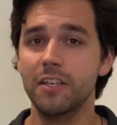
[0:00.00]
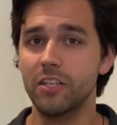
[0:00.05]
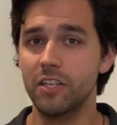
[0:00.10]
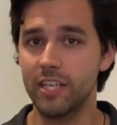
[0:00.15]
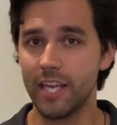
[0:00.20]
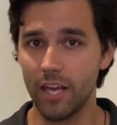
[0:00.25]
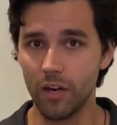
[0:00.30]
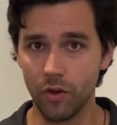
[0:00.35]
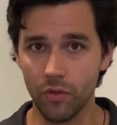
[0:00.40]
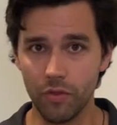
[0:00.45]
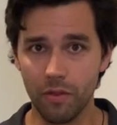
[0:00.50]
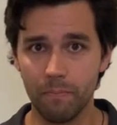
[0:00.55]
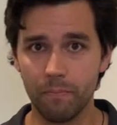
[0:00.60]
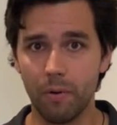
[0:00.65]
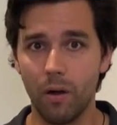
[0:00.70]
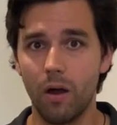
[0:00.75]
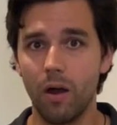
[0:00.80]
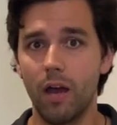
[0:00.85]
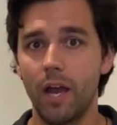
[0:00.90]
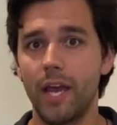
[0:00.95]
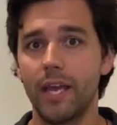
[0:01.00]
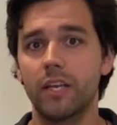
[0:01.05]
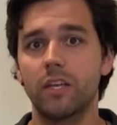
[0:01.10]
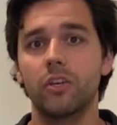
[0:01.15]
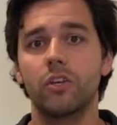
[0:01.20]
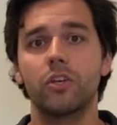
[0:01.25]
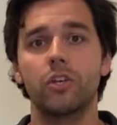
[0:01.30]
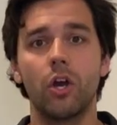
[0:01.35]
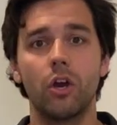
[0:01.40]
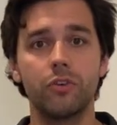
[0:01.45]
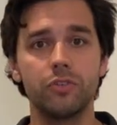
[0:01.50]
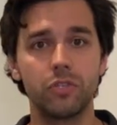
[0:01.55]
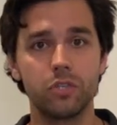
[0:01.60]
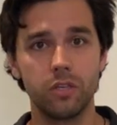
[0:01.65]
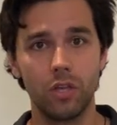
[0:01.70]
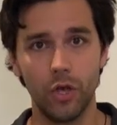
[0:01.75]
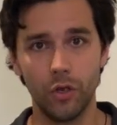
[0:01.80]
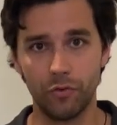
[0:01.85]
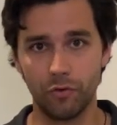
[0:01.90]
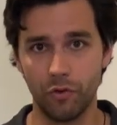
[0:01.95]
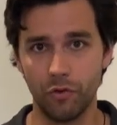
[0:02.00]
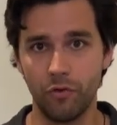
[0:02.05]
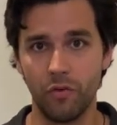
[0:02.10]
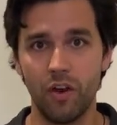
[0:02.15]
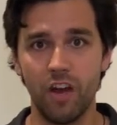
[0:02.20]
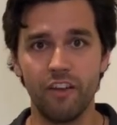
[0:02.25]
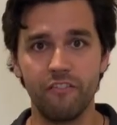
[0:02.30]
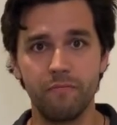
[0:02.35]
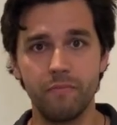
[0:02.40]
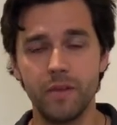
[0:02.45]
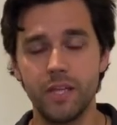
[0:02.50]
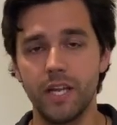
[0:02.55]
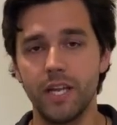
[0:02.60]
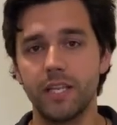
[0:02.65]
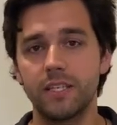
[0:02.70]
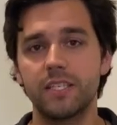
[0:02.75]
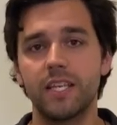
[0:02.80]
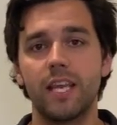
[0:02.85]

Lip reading: get on the bike, go slow for 5 minutes,